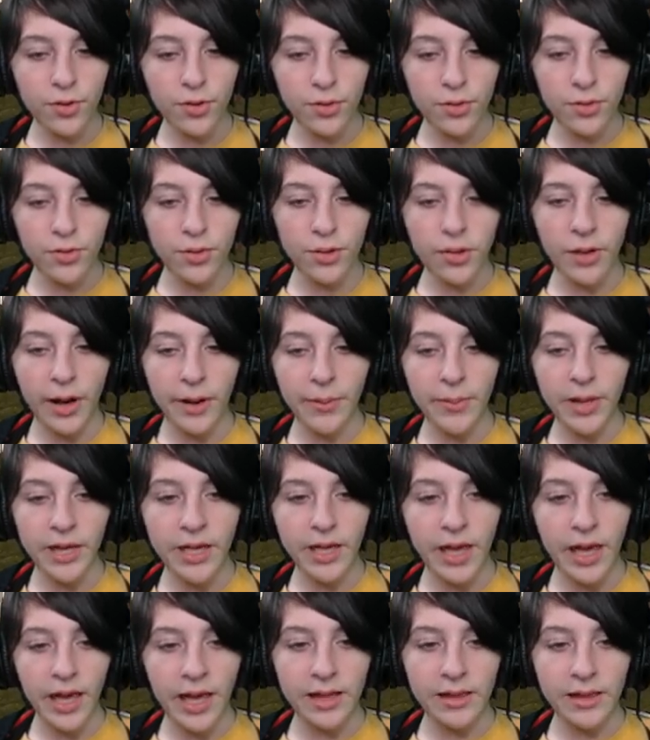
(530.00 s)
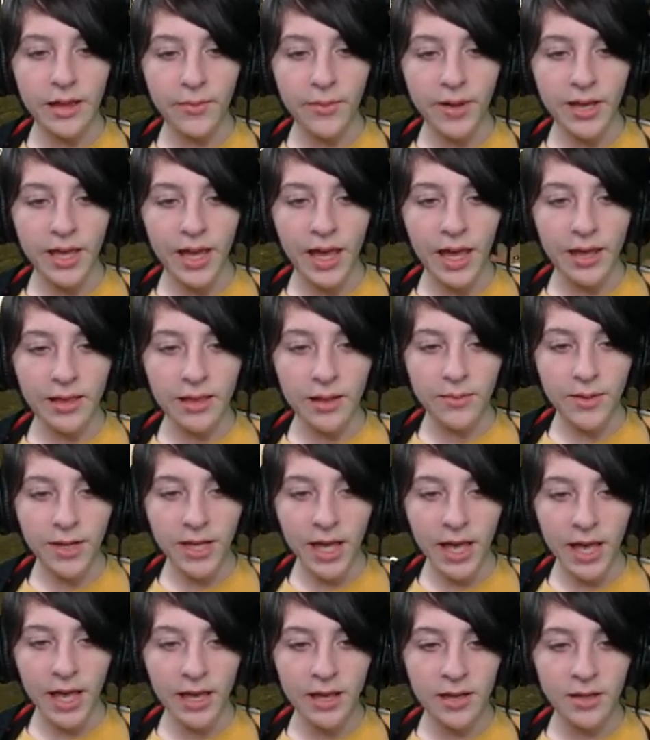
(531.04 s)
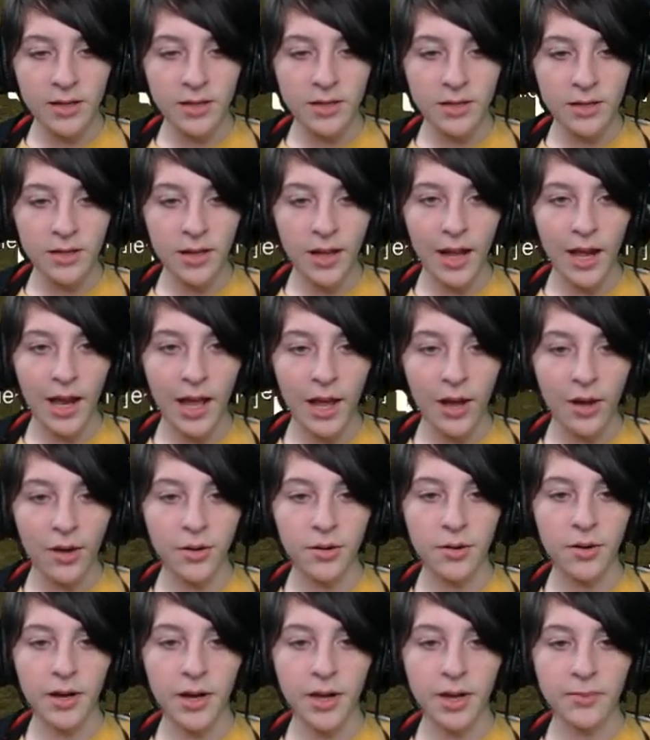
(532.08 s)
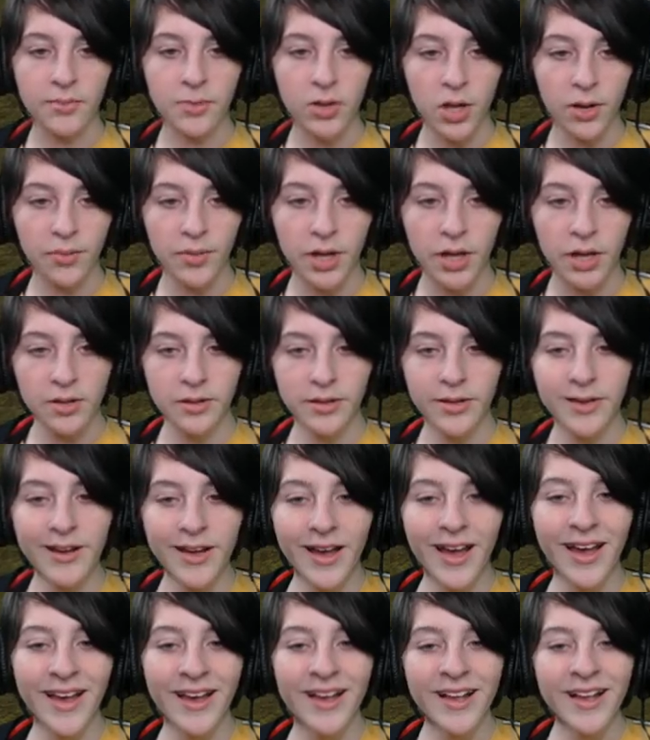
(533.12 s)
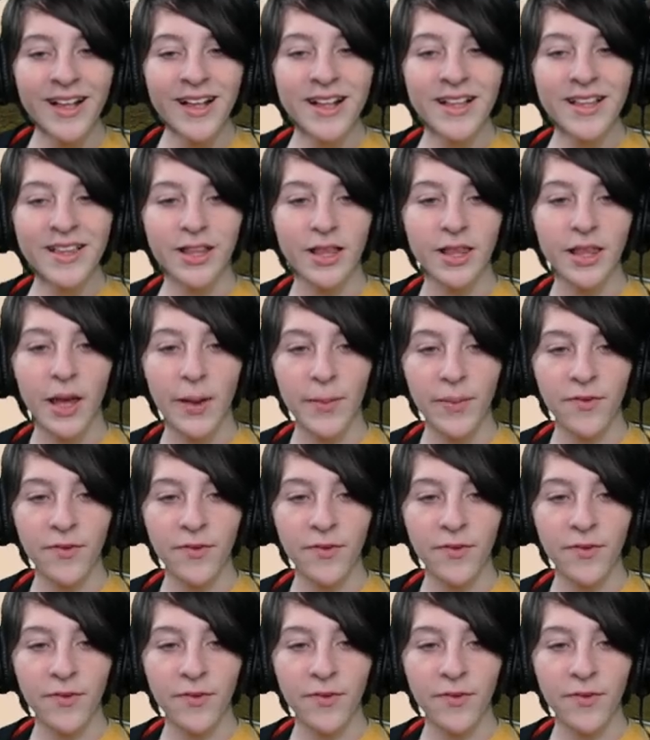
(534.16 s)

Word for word: llama gang, llama gang, llama gang. Hello, I am llama. The llama